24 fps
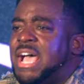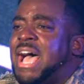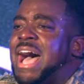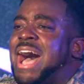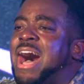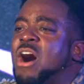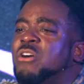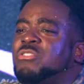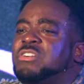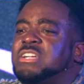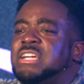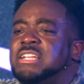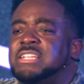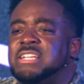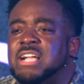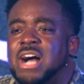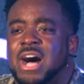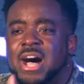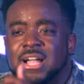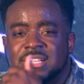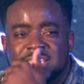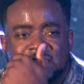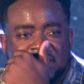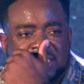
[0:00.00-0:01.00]
How could
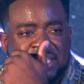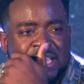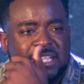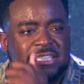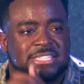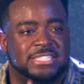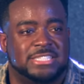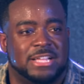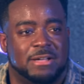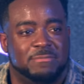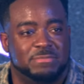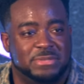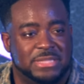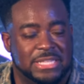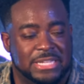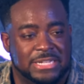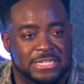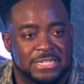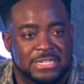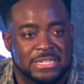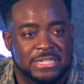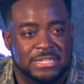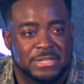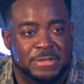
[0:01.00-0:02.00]
God see
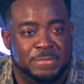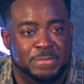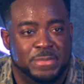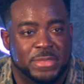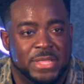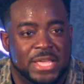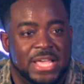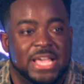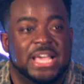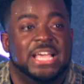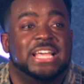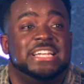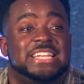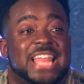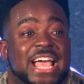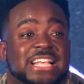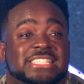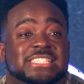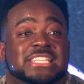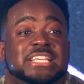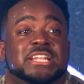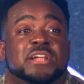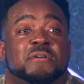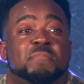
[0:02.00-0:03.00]
something
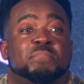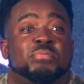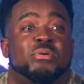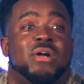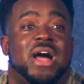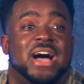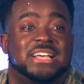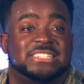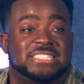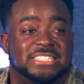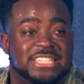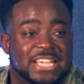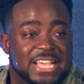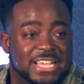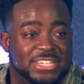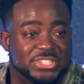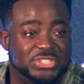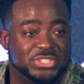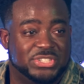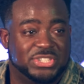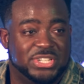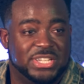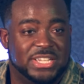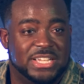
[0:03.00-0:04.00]
that's in a
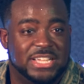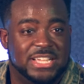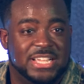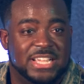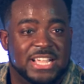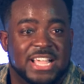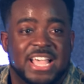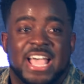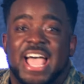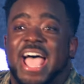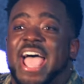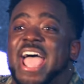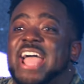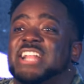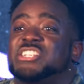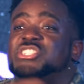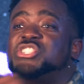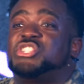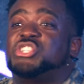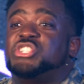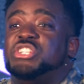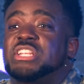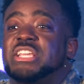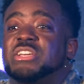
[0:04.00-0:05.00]
process
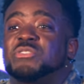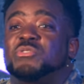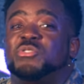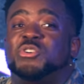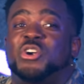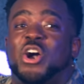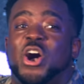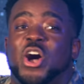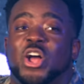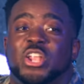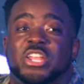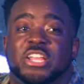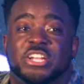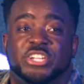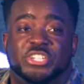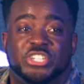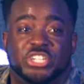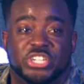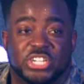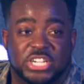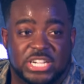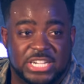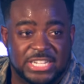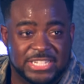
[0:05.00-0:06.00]
and still call it
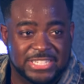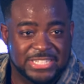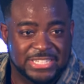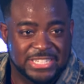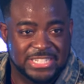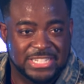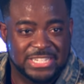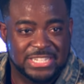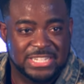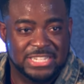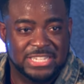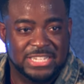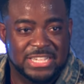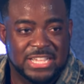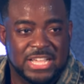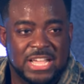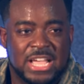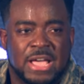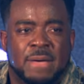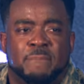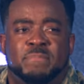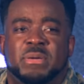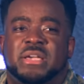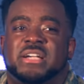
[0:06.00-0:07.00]
good?
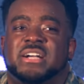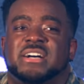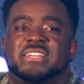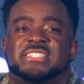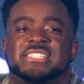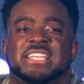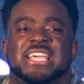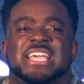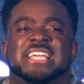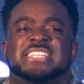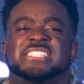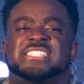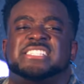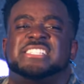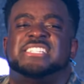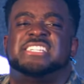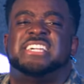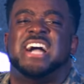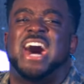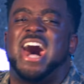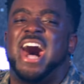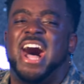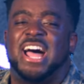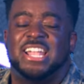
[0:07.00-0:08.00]
Because it's
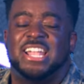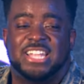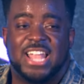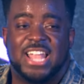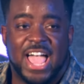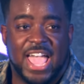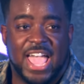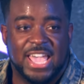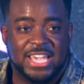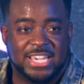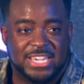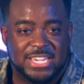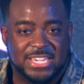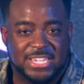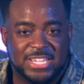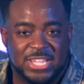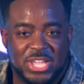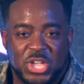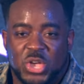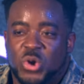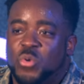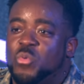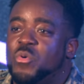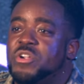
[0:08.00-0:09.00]
God-like
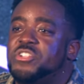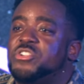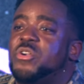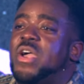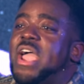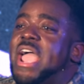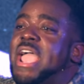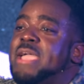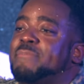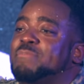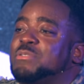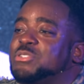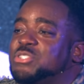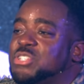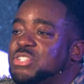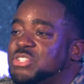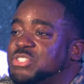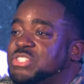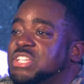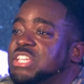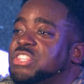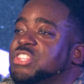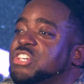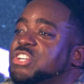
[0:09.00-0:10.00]
when you're able to
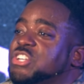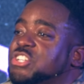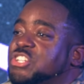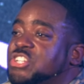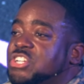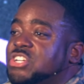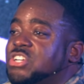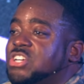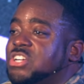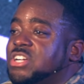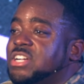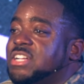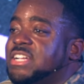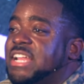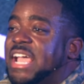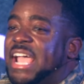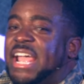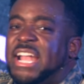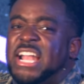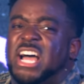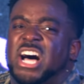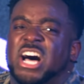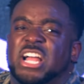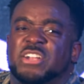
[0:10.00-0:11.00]
see the good
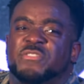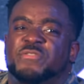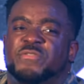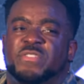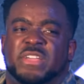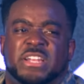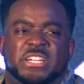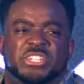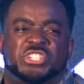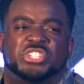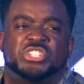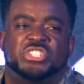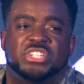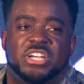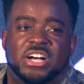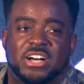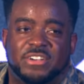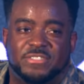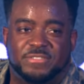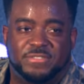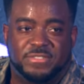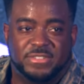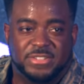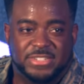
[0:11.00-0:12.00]
and unfinished
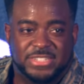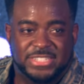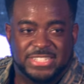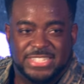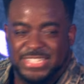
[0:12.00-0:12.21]
stuff.